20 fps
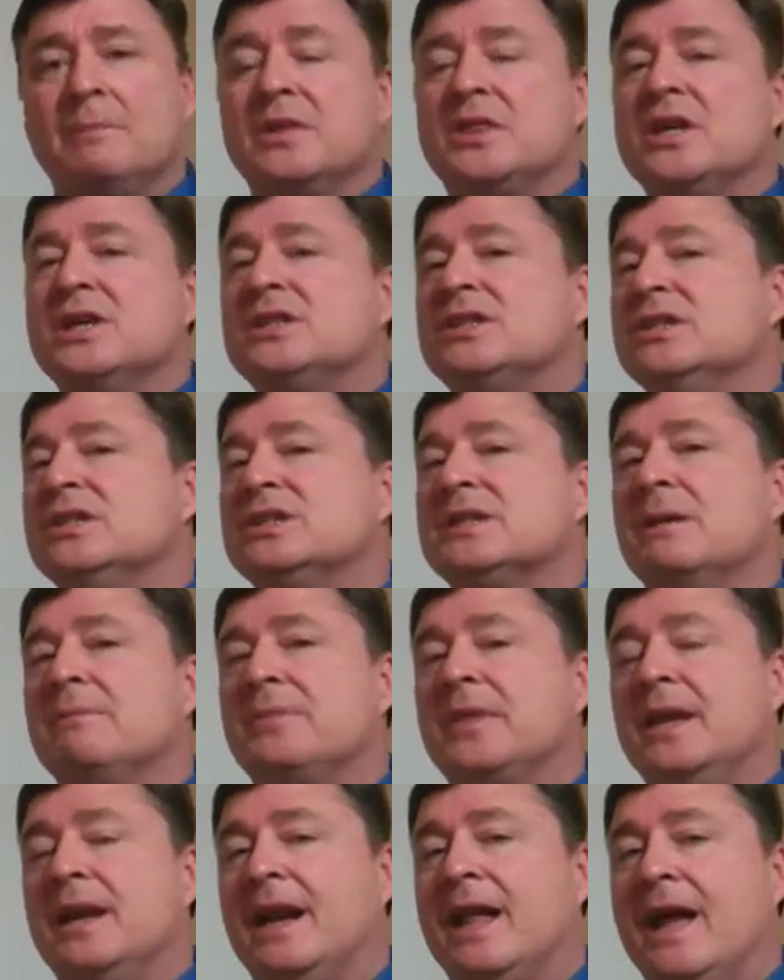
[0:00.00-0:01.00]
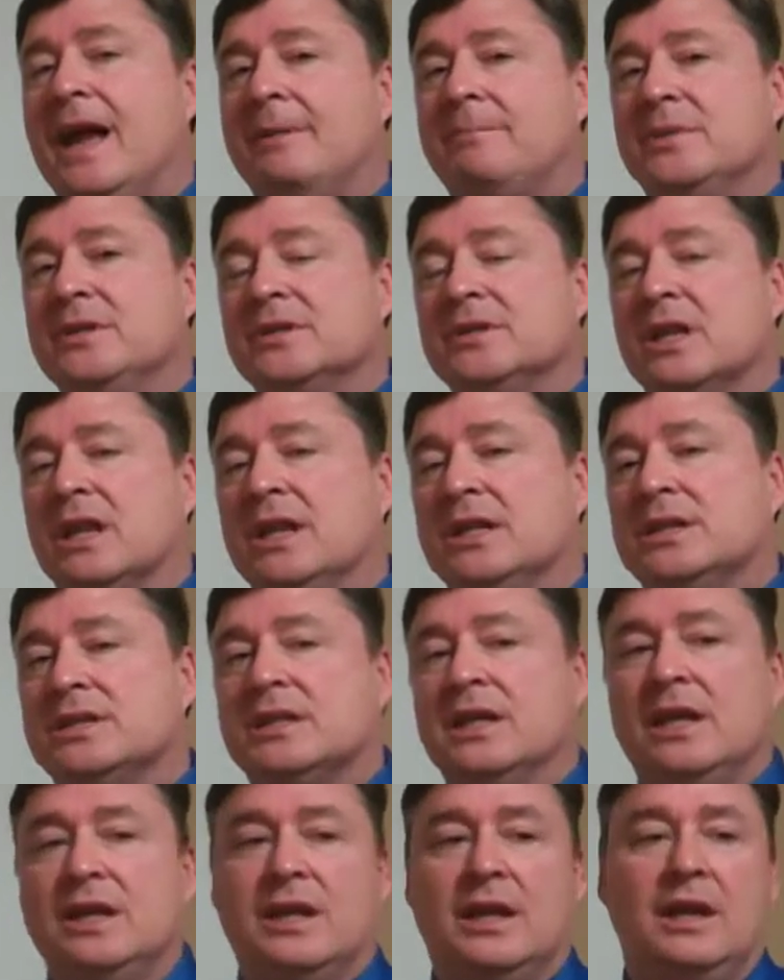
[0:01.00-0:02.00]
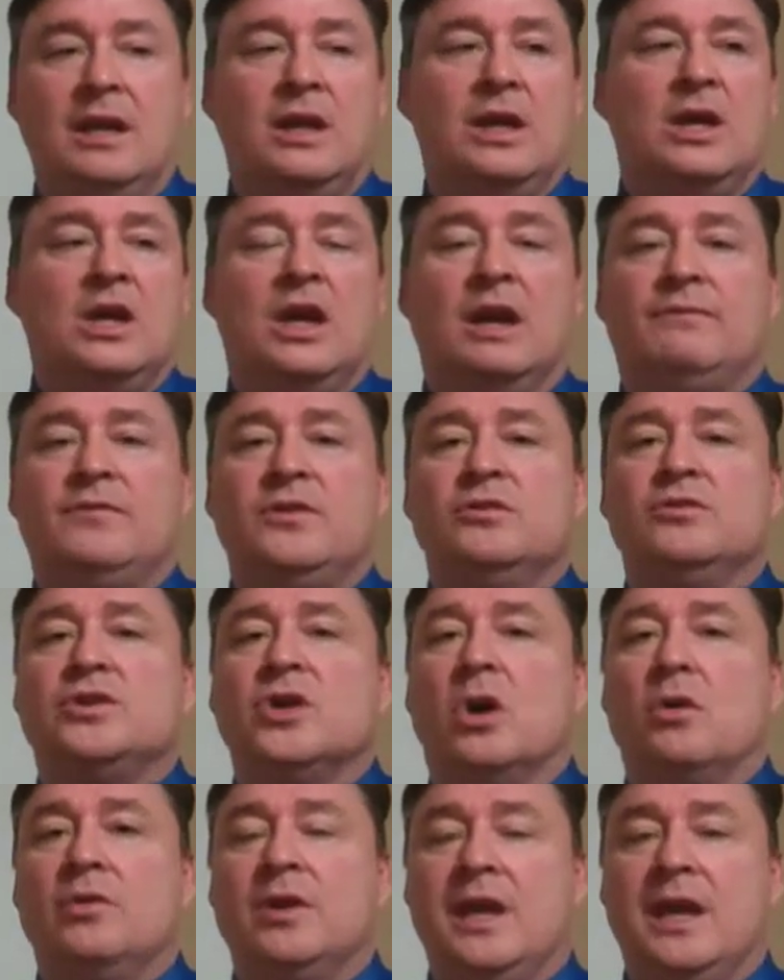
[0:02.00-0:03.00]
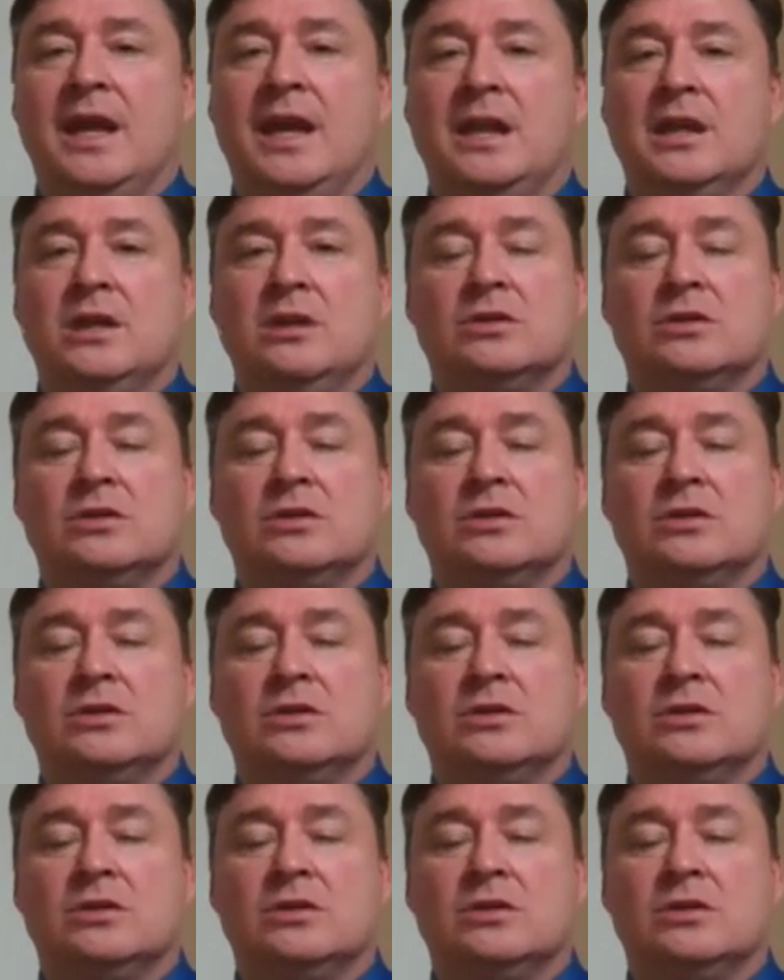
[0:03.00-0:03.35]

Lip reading: But this is something that happens, let's say that if you don't eat,